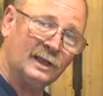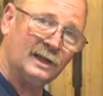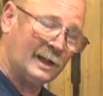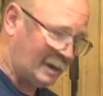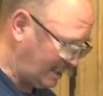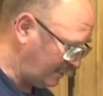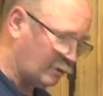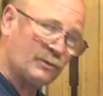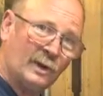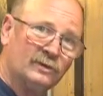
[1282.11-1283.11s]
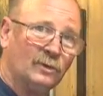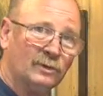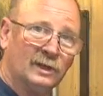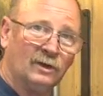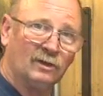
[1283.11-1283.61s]
to get it out, and the threads
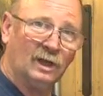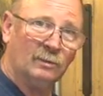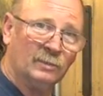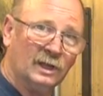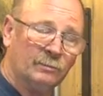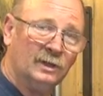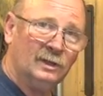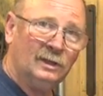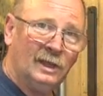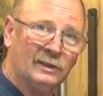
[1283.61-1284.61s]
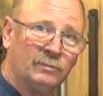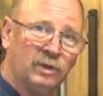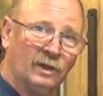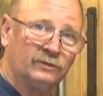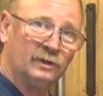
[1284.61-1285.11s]
won't get all gummed up, and the
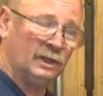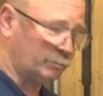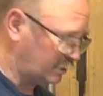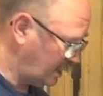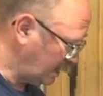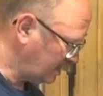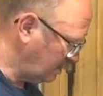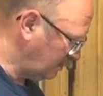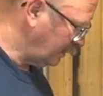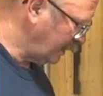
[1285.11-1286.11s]
plugs will help protect all